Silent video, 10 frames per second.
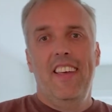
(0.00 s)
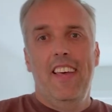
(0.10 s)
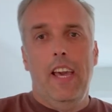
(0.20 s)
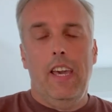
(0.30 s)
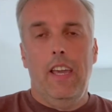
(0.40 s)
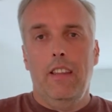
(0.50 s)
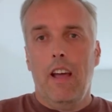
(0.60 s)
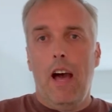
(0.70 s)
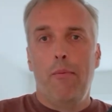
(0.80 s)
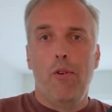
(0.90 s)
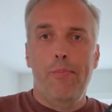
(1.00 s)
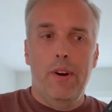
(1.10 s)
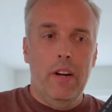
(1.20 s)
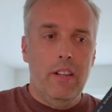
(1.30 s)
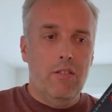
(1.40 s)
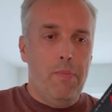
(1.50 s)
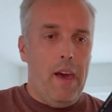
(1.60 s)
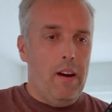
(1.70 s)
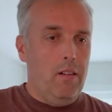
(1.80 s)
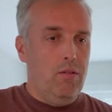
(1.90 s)
Again, I'm comparing this
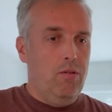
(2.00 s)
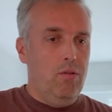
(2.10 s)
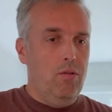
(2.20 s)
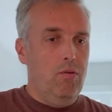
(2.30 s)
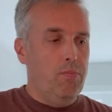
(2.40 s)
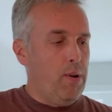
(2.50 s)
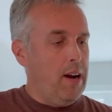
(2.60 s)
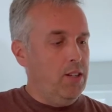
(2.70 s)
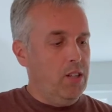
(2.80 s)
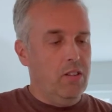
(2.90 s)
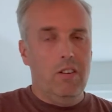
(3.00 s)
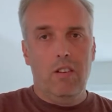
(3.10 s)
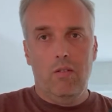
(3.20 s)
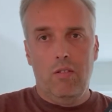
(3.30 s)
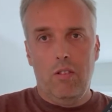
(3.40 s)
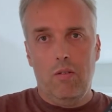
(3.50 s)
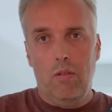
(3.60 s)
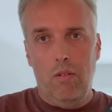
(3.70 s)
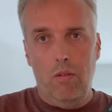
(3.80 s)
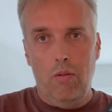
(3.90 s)
paddle to Project
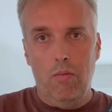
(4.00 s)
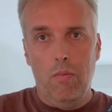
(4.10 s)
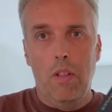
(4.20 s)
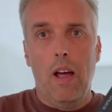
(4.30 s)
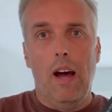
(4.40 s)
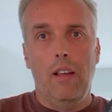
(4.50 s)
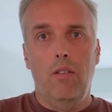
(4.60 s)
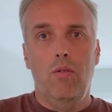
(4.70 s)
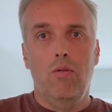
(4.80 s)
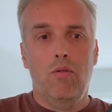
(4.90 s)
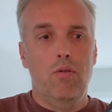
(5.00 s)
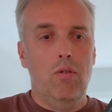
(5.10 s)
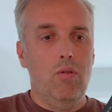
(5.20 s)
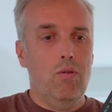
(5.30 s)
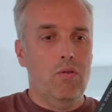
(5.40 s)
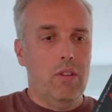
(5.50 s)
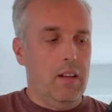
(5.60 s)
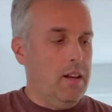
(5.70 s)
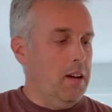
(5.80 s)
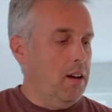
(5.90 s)
002. I used to use
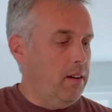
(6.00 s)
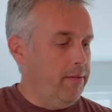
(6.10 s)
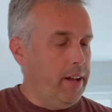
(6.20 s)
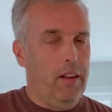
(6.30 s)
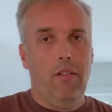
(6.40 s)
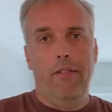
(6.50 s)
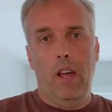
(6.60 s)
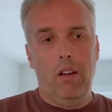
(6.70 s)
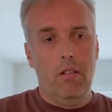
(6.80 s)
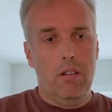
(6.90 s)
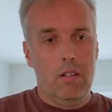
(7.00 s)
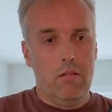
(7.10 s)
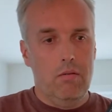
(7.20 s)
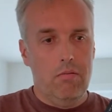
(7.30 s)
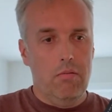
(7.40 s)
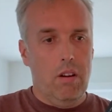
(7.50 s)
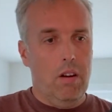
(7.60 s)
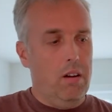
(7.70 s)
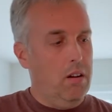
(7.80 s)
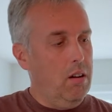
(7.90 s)
the Vanguard
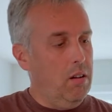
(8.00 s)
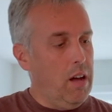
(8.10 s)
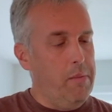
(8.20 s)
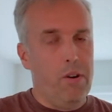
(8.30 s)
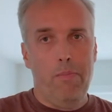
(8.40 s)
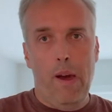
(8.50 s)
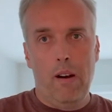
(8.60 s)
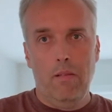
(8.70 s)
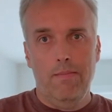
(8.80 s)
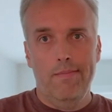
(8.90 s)
hybrid paddle,